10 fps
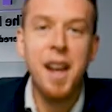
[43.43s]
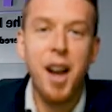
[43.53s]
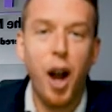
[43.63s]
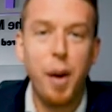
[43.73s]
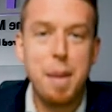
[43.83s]

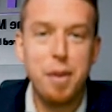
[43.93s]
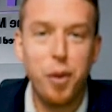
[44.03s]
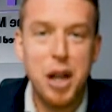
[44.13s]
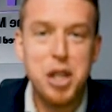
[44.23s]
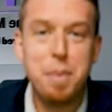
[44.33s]
All right,
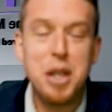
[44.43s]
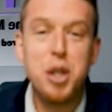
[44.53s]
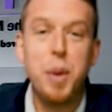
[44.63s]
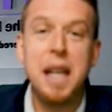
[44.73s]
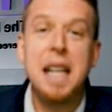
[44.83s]
before I jump
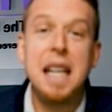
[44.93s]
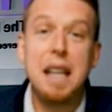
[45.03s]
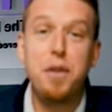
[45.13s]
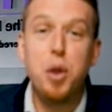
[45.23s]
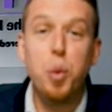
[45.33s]
into it,
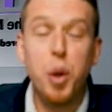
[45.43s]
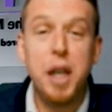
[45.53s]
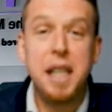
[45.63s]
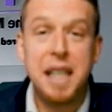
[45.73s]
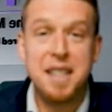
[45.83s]
if you
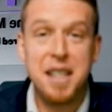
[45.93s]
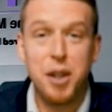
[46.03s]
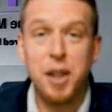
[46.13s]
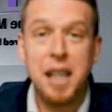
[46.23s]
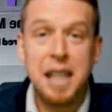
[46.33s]
would
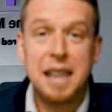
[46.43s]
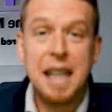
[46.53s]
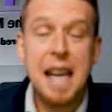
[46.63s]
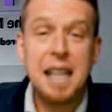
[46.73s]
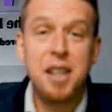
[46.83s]
consider
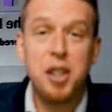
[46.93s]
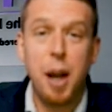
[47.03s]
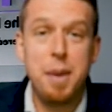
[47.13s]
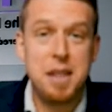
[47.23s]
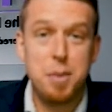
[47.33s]
like,
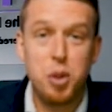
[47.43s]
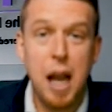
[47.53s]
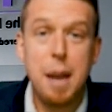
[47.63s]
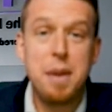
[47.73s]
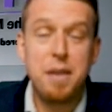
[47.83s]
comment,
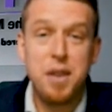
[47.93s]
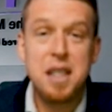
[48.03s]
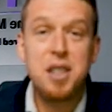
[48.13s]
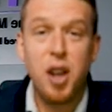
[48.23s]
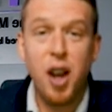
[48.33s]
subscribe. If
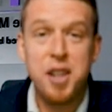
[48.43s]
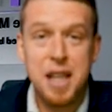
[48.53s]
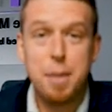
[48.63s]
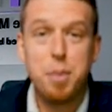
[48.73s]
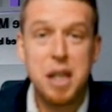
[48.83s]
this
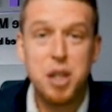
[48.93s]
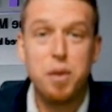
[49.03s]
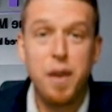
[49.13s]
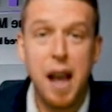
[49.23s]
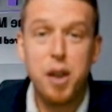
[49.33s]
content brings you
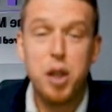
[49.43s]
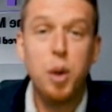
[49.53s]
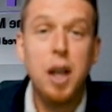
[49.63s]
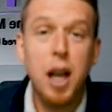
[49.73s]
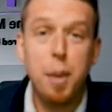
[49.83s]
value,
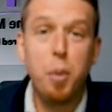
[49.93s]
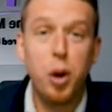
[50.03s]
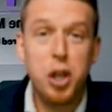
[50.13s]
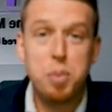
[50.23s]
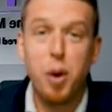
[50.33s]
a
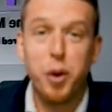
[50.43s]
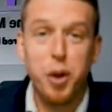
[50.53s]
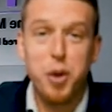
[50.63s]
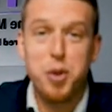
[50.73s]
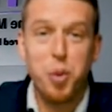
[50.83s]
mortgage broker
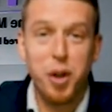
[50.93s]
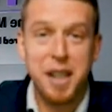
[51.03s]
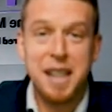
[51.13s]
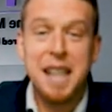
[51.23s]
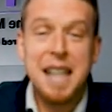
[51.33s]
who's
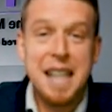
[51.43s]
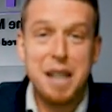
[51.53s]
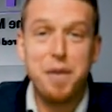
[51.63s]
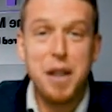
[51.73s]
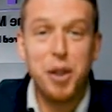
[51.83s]
working in
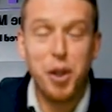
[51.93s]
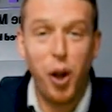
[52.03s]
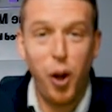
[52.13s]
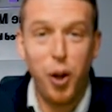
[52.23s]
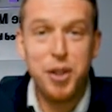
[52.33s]
the field
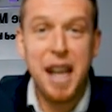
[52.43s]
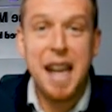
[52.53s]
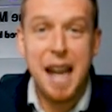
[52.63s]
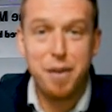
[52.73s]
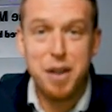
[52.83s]
all day,
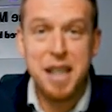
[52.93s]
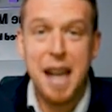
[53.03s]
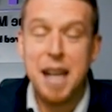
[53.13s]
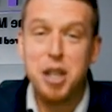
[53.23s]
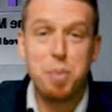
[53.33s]
every
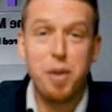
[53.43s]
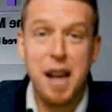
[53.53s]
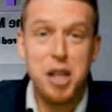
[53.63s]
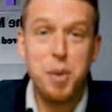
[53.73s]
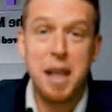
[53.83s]
day, just
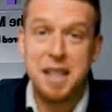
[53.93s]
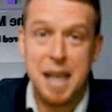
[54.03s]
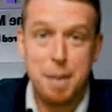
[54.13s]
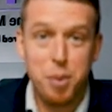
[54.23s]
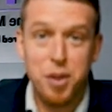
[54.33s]
providing you
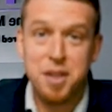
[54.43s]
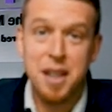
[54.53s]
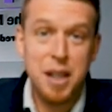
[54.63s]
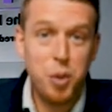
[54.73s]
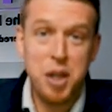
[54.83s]
examples,
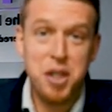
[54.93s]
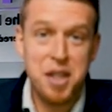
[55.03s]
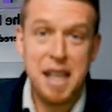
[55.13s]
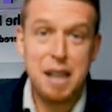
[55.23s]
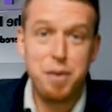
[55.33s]
questions
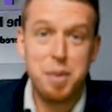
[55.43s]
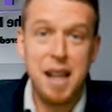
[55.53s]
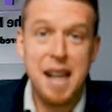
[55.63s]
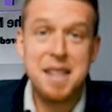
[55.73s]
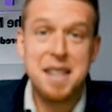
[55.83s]
I get from
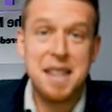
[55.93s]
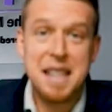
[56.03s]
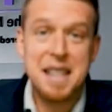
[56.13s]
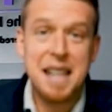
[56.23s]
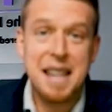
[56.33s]
clients, and
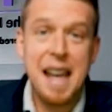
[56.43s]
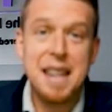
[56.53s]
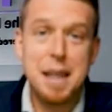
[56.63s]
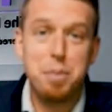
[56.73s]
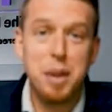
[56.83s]
things like that,
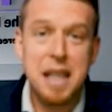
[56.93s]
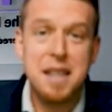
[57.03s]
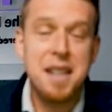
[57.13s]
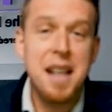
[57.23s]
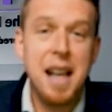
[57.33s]
then
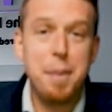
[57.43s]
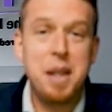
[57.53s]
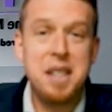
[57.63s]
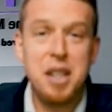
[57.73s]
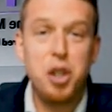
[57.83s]
please um,
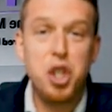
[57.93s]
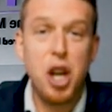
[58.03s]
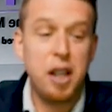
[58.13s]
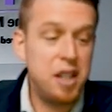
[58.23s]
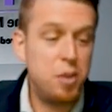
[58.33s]
consider
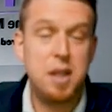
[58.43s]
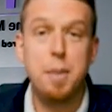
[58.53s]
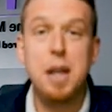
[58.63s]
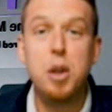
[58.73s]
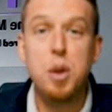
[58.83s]
sharing this with
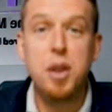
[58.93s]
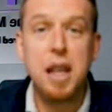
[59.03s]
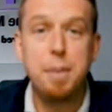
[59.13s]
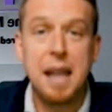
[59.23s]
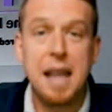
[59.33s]
somebody who you
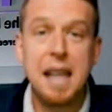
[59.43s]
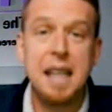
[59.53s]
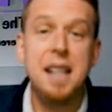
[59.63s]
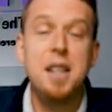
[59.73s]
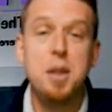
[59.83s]
think might like
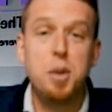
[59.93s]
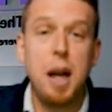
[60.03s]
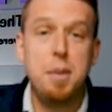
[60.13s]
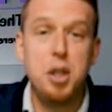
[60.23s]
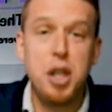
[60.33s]
it.
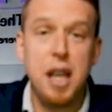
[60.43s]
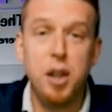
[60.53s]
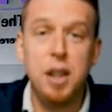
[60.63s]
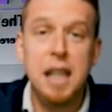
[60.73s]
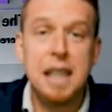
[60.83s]
Subscribe to the
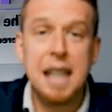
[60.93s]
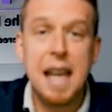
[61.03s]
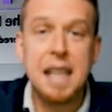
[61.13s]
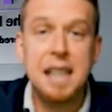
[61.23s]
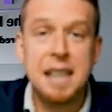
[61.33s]
channel,
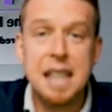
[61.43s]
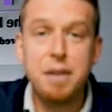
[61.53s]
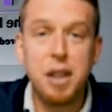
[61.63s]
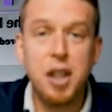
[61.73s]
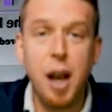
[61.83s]
like,
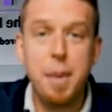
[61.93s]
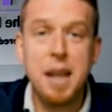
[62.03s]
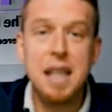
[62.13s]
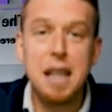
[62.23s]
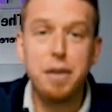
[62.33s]
leave a comment
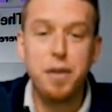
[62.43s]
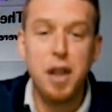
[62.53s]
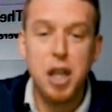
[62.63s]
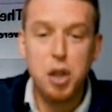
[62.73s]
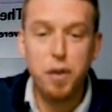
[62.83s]
if
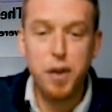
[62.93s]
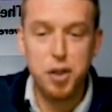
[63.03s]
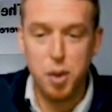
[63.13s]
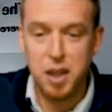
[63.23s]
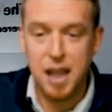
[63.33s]
you feel
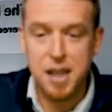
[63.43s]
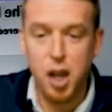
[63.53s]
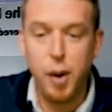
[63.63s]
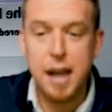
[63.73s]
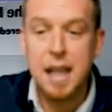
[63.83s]
so inclined. All right,